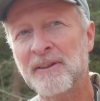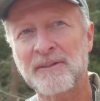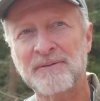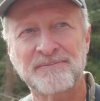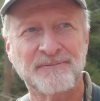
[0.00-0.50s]

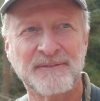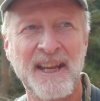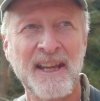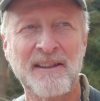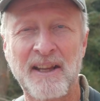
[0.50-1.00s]
to
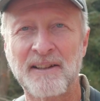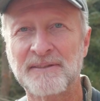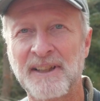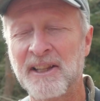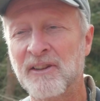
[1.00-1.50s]
anything
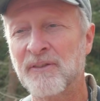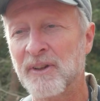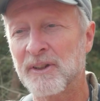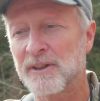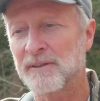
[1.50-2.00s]
like this
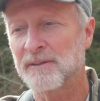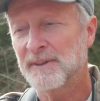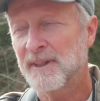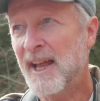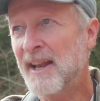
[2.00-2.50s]
fish.
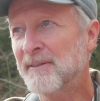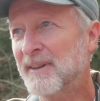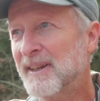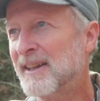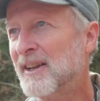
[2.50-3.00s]

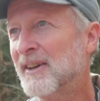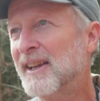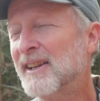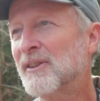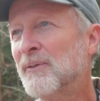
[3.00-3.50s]
And you know,
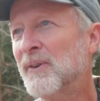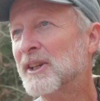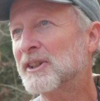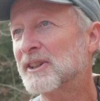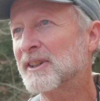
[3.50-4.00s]
it's a
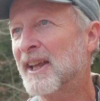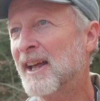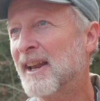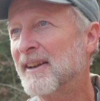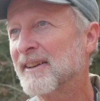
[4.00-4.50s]
fish
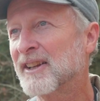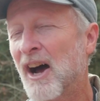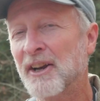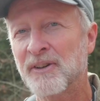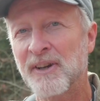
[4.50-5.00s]
that
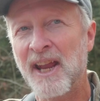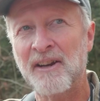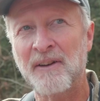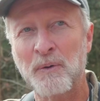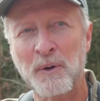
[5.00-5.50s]
God
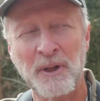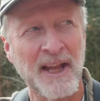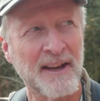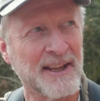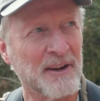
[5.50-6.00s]
created, if you want to look
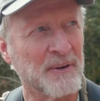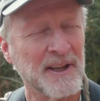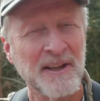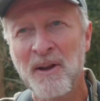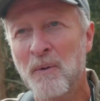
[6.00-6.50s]
at it that
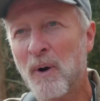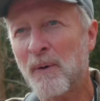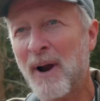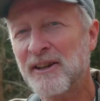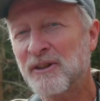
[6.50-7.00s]
way.
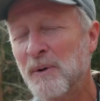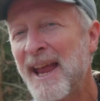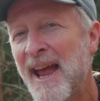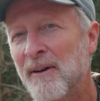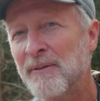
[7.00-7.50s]
What right do
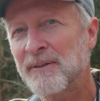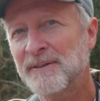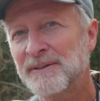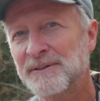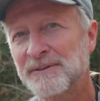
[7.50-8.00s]
we have
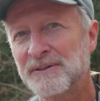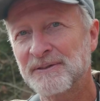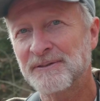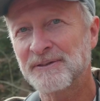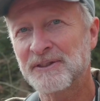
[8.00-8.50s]

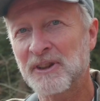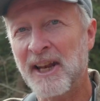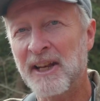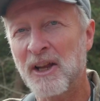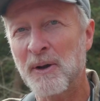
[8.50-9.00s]
to
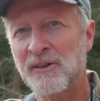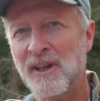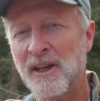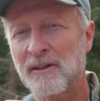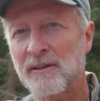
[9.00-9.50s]
let it go
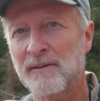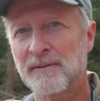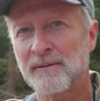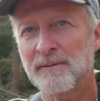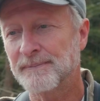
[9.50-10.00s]
extinct?
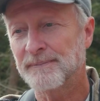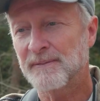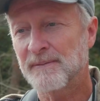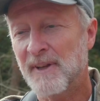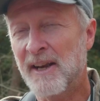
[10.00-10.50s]

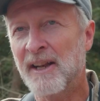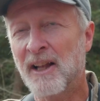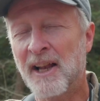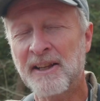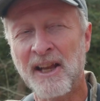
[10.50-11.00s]
And in a
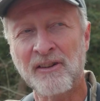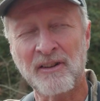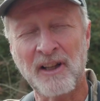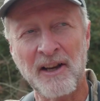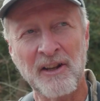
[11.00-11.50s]
lot of
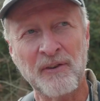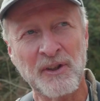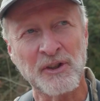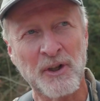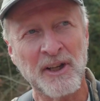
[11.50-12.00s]
cases, a lot of these
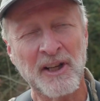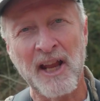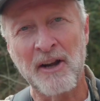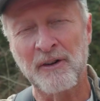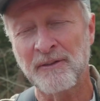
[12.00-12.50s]
fish are
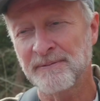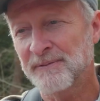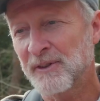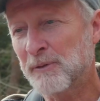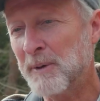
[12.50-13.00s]
indicator
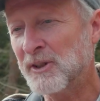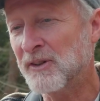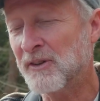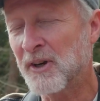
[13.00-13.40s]
species.